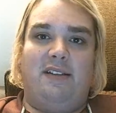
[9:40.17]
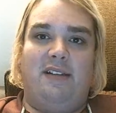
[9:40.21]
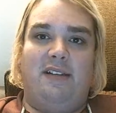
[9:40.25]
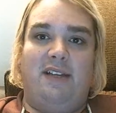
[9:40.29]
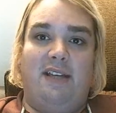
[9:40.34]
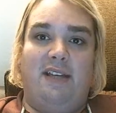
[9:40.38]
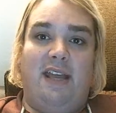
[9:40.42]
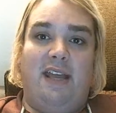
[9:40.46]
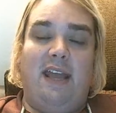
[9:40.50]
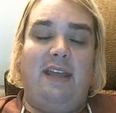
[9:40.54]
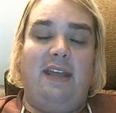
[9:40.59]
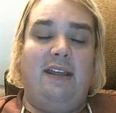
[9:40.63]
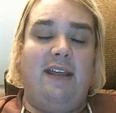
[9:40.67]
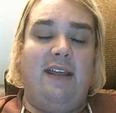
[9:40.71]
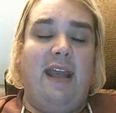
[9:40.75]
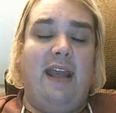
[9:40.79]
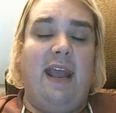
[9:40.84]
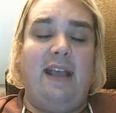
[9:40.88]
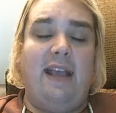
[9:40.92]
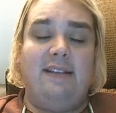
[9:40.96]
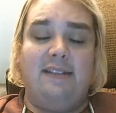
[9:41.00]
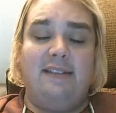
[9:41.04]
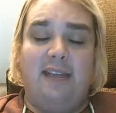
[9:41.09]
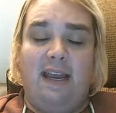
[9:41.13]
It, it
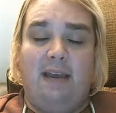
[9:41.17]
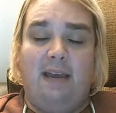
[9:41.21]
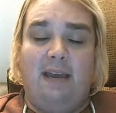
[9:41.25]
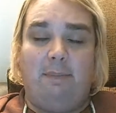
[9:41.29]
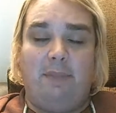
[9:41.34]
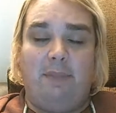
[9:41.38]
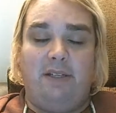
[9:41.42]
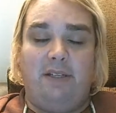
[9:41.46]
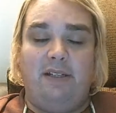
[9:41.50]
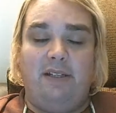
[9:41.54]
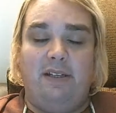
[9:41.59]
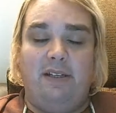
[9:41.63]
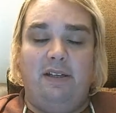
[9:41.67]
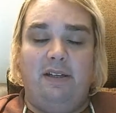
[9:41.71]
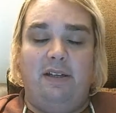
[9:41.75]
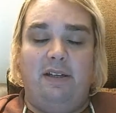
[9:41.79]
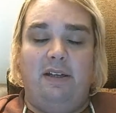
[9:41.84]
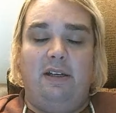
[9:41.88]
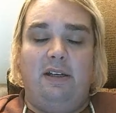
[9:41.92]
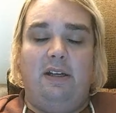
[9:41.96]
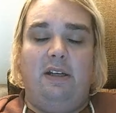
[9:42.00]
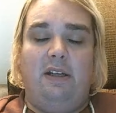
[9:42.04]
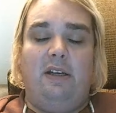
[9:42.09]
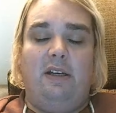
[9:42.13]
has happened,
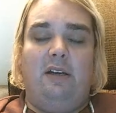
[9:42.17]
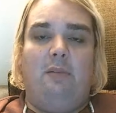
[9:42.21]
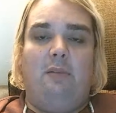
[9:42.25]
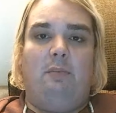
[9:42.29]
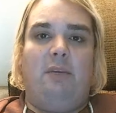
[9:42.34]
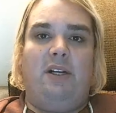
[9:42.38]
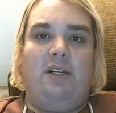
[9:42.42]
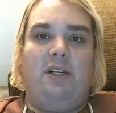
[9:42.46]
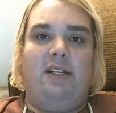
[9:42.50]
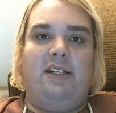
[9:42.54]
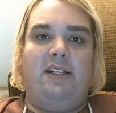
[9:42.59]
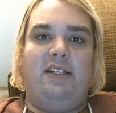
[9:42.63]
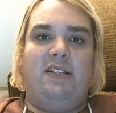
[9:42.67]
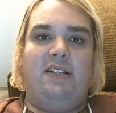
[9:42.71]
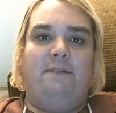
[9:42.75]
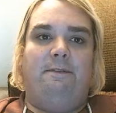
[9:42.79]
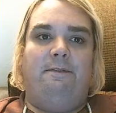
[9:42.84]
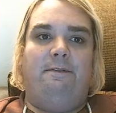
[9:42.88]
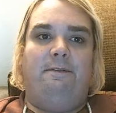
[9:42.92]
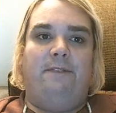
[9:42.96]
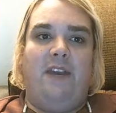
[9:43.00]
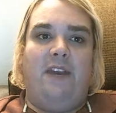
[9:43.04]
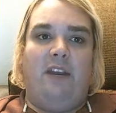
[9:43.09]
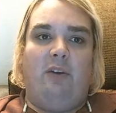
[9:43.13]
but it is
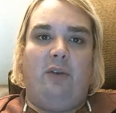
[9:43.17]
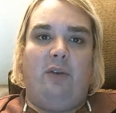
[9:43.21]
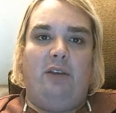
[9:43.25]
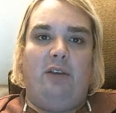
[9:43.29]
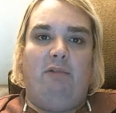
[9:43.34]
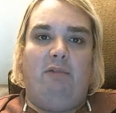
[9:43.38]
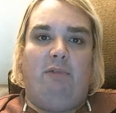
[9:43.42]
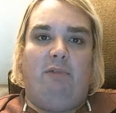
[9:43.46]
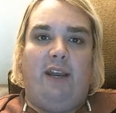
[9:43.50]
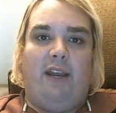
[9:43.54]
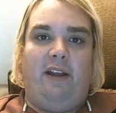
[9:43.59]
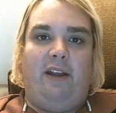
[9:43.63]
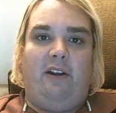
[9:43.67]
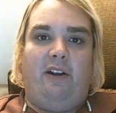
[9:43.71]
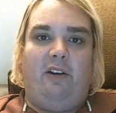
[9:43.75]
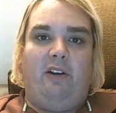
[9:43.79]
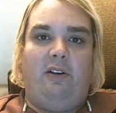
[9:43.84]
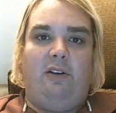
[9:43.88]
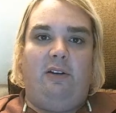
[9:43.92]
very rare.